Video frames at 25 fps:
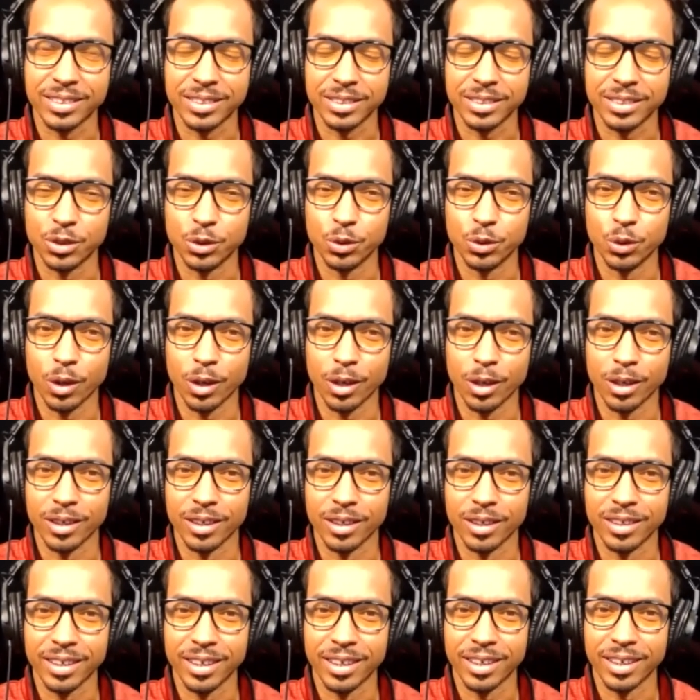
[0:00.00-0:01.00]
you
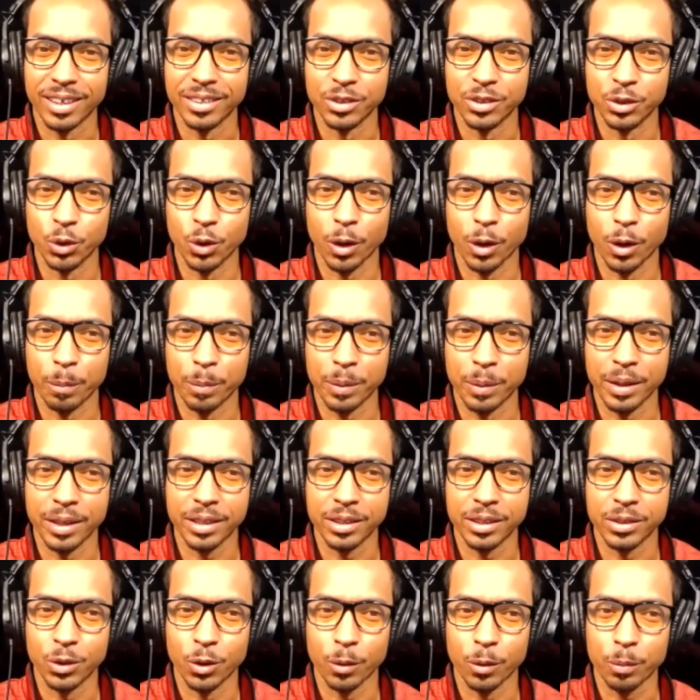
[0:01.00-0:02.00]
are
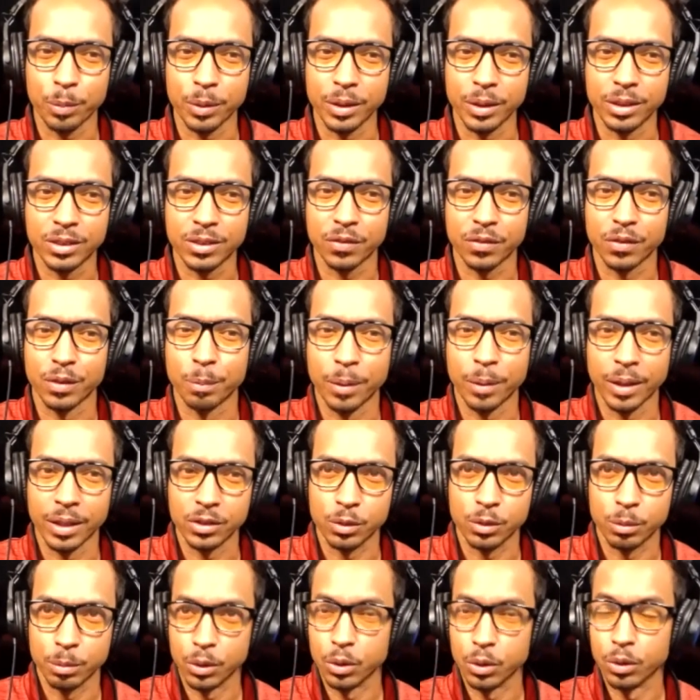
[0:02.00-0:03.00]
being your piece of the
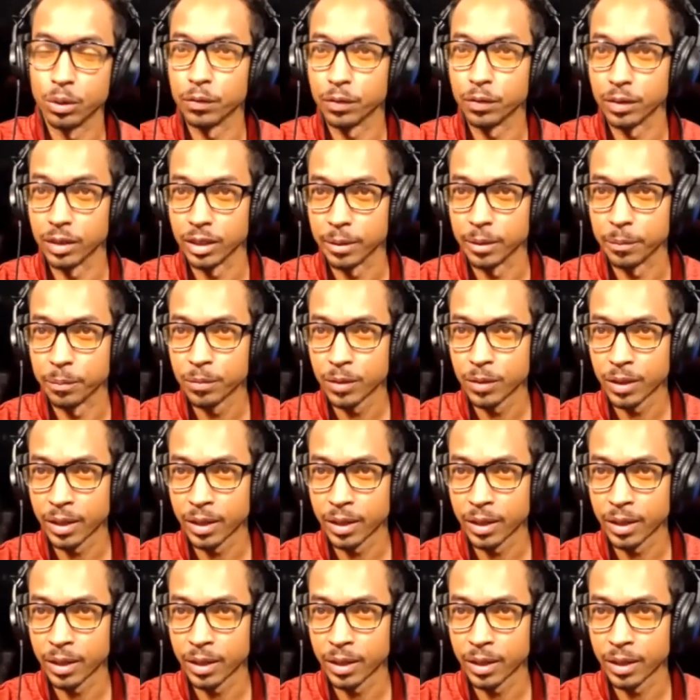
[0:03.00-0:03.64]
puzzle beautifully,